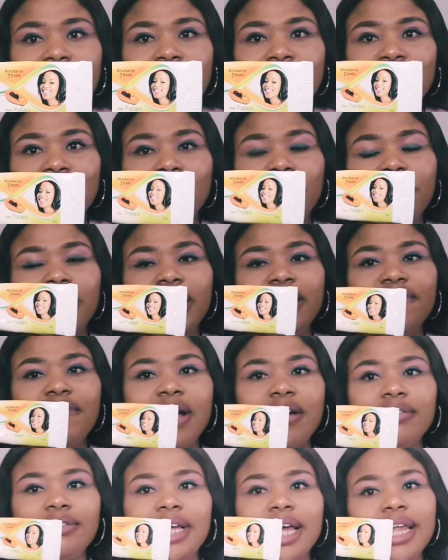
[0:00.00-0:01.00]
If you live
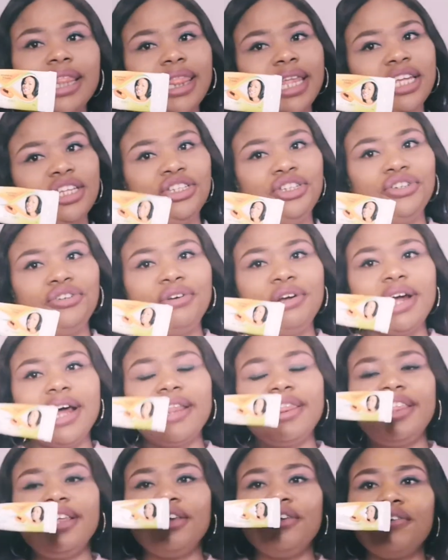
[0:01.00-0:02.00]
outside Nigeria,
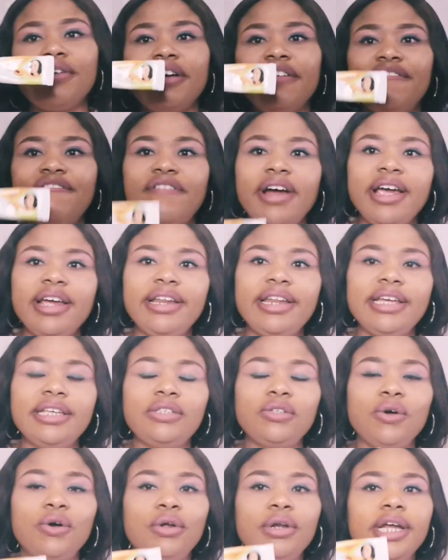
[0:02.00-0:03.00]
I think you can find
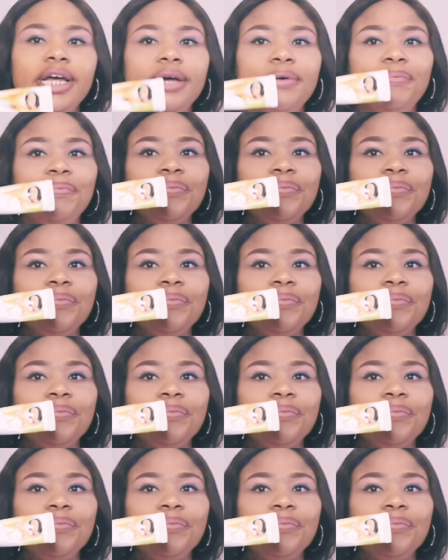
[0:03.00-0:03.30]
this on